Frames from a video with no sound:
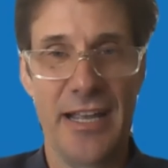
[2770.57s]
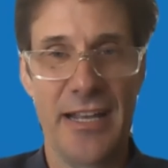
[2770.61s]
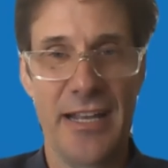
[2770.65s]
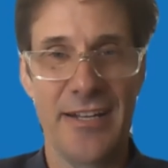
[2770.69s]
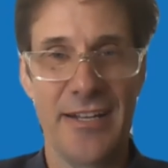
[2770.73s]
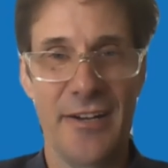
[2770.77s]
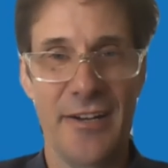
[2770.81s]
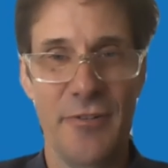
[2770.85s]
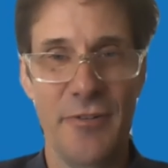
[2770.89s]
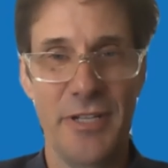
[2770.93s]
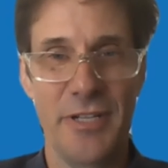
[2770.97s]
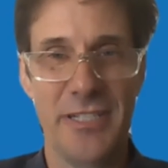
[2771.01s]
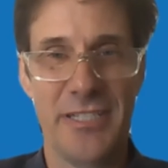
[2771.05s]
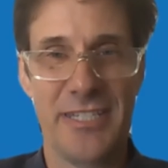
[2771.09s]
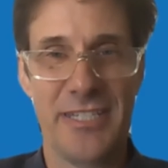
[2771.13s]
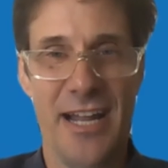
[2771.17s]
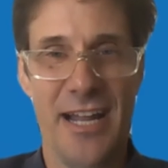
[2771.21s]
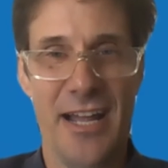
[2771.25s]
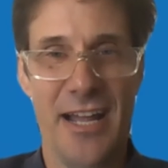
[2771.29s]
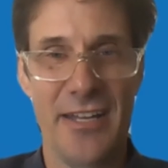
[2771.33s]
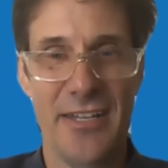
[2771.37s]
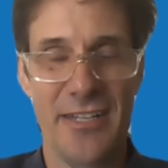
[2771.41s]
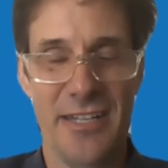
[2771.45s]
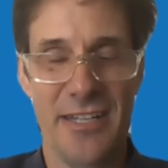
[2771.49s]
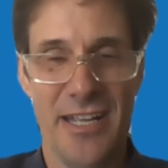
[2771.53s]
You know, it's
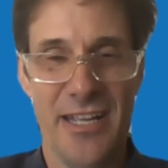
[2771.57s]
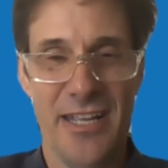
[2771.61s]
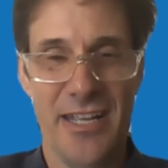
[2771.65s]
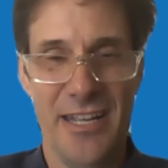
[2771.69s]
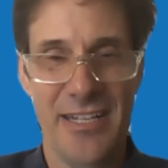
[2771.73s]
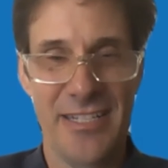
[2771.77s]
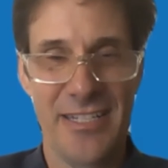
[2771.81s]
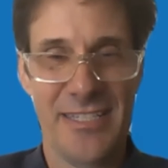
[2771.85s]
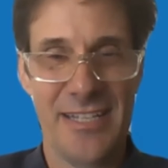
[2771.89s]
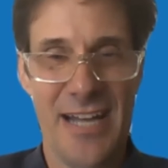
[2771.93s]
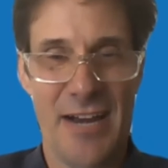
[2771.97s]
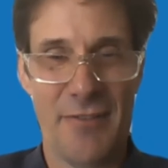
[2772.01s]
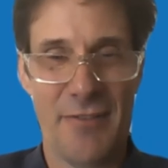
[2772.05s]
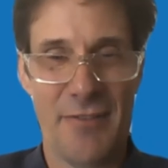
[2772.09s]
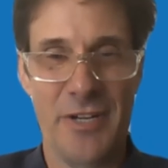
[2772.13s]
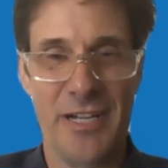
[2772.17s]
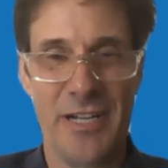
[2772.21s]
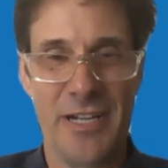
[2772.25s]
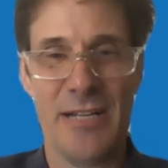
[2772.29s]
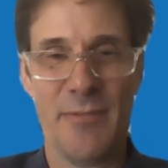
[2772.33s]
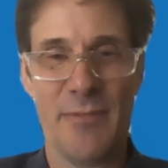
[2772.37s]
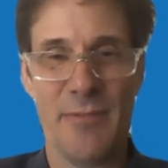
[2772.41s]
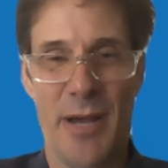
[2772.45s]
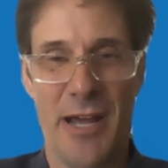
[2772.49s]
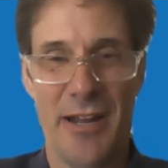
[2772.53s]
not it's not
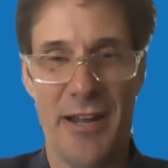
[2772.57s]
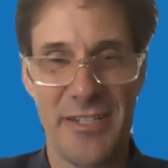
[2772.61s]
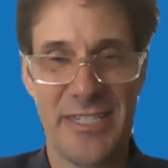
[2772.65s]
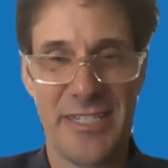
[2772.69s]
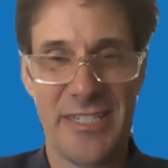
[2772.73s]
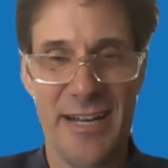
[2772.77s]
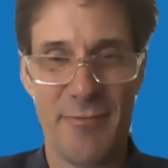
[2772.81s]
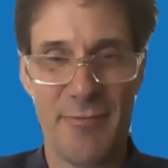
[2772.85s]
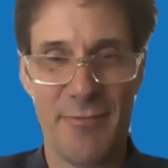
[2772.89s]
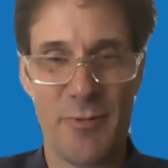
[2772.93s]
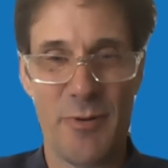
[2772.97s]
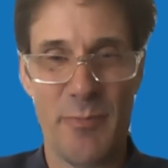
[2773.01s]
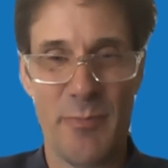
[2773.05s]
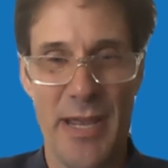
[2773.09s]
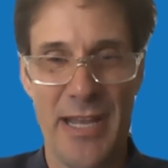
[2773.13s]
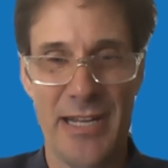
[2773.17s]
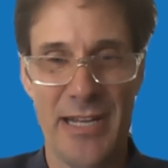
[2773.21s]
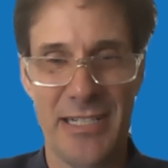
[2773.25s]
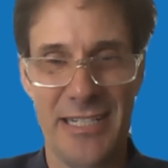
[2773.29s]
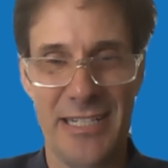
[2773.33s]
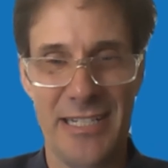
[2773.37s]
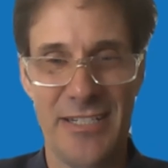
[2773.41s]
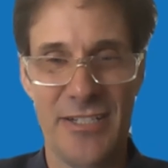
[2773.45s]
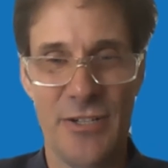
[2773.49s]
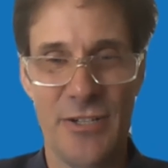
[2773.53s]
really about a central
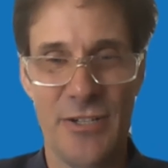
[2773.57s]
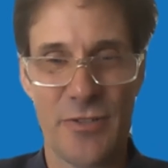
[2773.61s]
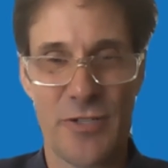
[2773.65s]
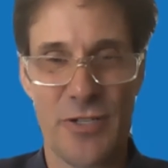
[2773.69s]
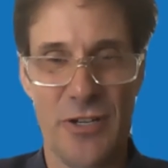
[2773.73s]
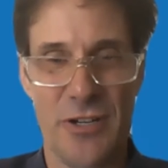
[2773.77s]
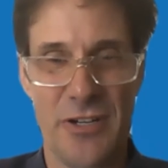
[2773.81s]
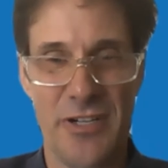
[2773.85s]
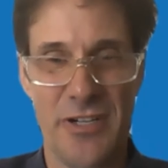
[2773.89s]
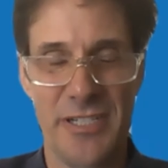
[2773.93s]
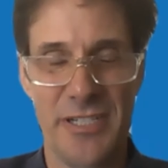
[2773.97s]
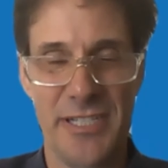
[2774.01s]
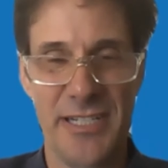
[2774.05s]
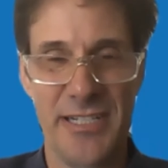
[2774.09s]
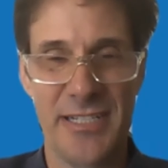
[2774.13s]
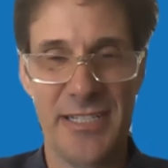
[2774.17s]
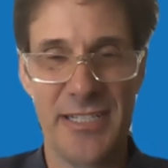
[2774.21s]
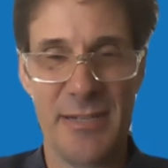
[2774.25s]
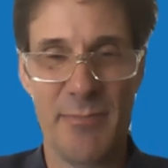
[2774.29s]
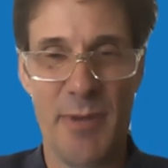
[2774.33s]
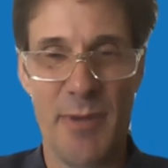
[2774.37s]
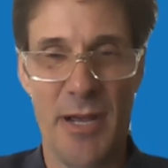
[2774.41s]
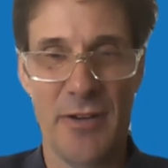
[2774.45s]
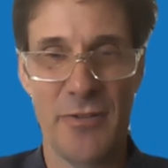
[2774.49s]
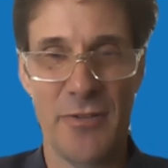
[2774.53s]
bank digital currency. It's
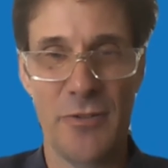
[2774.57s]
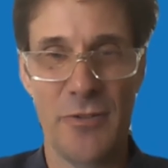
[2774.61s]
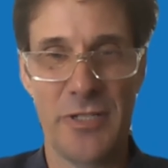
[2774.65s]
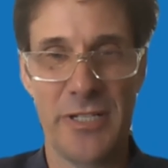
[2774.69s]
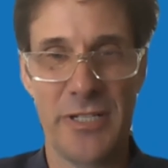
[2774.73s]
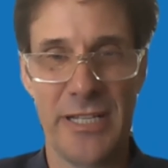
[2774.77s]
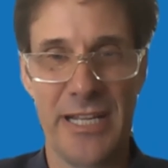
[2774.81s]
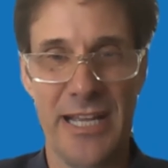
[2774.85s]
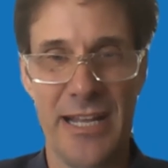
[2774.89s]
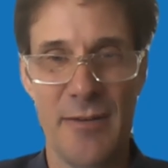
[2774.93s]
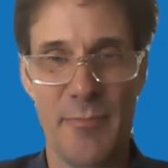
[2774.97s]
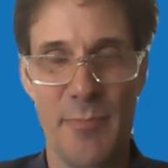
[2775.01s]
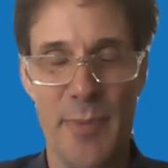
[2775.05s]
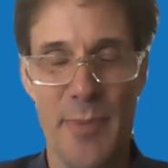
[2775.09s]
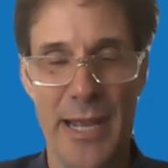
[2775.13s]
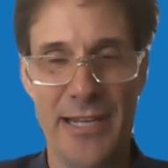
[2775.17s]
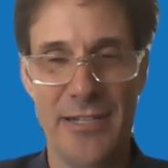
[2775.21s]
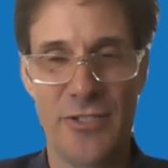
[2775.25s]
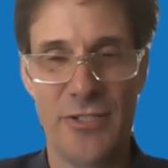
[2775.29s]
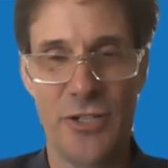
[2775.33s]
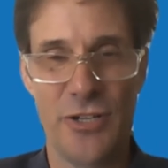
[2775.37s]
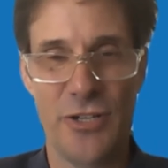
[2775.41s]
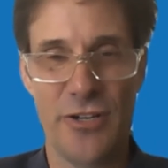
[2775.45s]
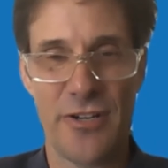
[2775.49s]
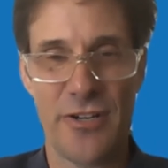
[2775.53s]
about who can get a
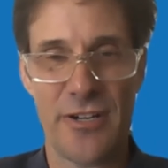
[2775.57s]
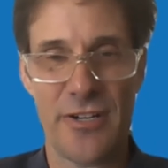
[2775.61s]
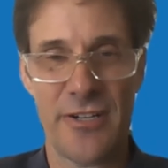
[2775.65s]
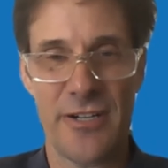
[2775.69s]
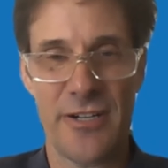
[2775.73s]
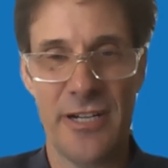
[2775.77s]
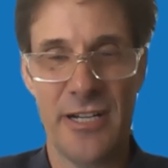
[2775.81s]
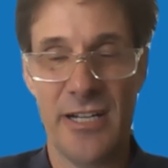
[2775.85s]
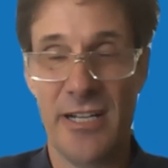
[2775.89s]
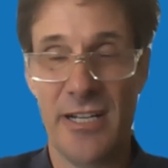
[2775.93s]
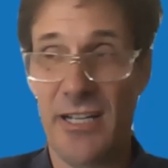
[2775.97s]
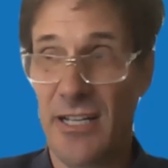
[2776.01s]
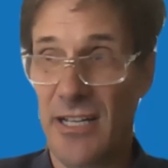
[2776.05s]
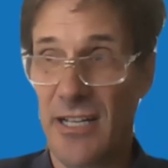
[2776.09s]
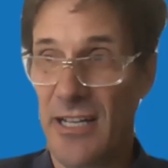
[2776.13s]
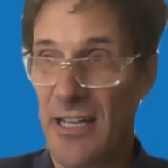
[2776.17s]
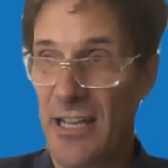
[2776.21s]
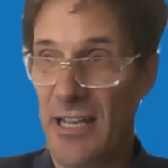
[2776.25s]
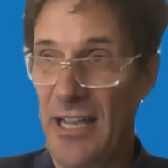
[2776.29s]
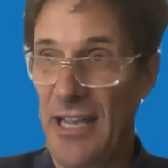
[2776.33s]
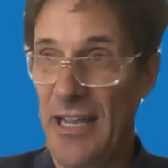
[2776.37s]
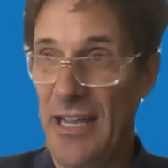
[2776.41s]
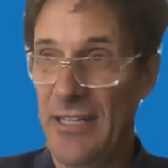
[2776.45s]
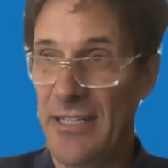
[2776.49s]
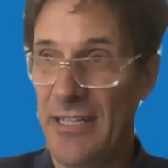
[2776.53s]
bank charter,
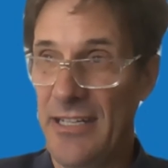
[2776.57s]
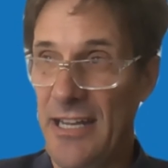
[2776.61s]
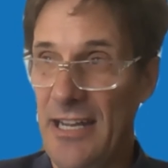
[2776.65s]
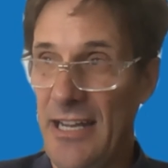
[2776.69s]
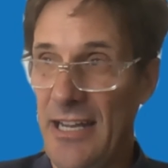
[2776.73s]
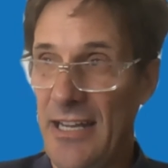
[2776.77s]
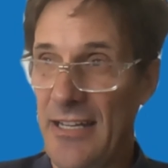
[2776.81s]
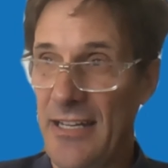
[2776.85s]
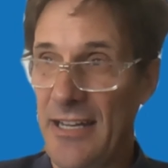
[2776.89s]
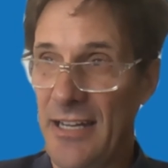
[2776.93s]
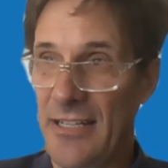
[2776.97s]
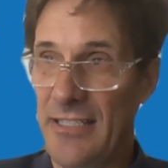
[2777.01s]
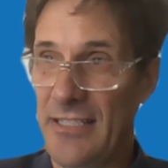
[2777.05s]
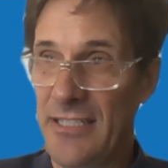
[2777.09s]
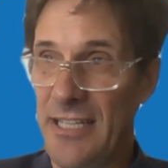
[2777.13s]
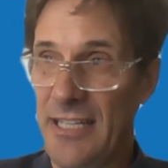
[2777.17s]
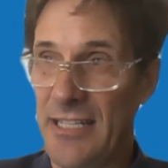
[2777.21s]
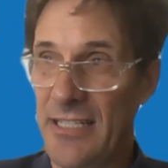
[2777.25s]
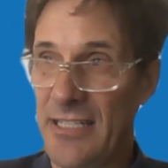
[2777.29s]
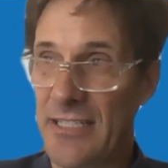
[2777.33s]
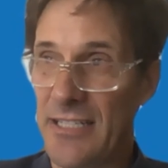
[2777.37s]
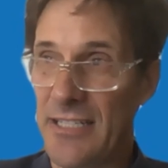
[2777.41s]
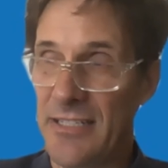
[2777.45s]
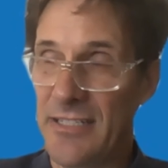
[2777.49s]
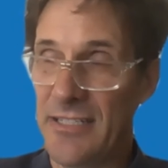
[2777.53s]
and and I
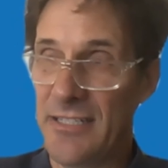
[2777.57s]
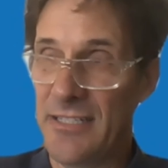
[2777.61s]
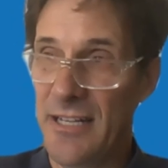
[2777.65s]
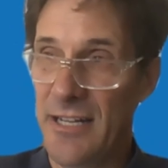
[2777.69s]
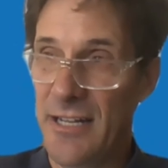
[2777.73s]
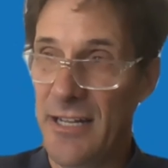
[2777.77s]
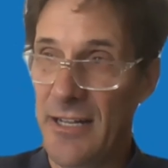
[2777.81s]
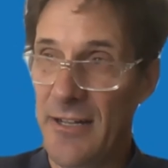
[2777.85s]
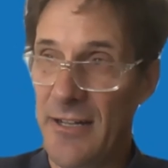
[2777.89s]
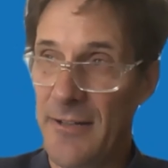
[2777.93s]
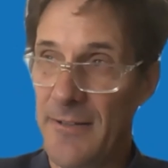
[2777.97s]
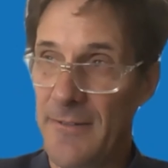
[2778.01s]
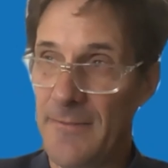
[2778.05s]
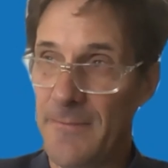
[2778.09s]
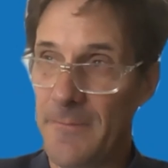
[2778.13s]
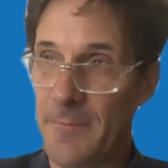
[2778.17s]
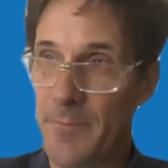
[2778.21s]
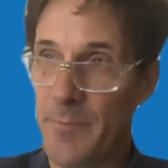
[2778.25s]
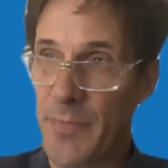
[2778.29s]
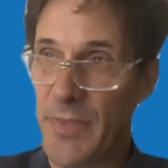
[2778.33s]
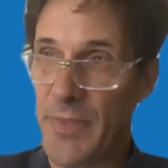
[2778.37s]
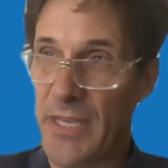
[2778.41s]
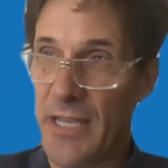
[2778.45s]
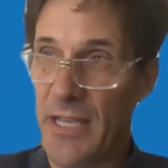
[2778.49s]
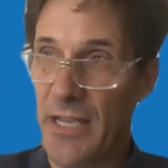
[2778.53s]
think that uh,
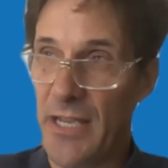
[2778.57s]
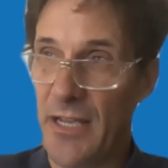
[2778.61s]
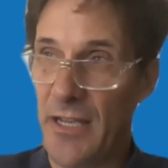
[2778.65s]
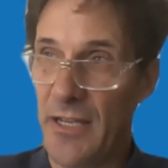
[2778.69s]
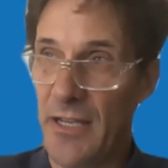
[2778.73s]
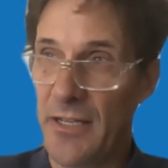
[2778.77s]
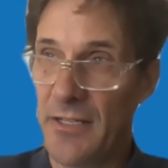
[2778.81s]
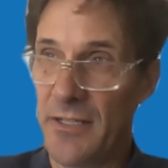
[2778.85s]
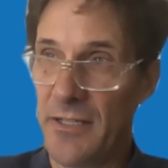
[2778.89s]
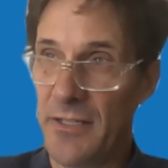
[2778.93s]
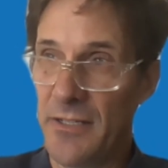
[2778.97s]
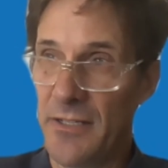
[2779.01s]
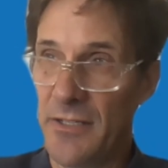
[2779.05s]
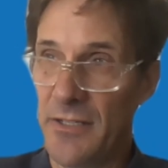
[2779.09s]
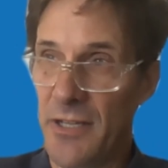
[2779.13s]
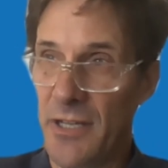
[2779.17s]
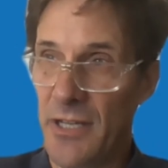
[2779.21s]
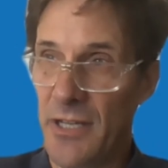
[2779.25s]
uh,